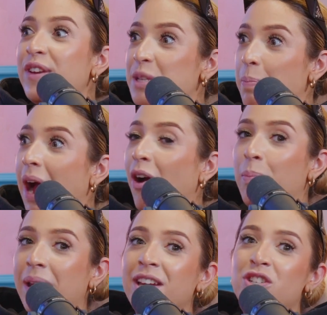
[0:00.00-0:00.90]
he's a
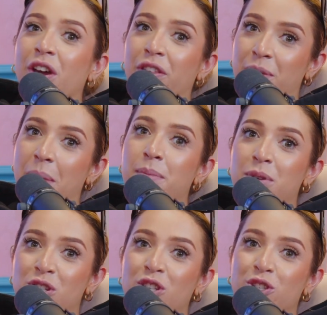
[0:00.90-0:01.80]
paraplegic, I think
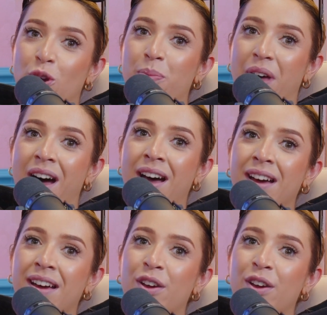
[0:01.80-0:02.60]
maybe you should stop that.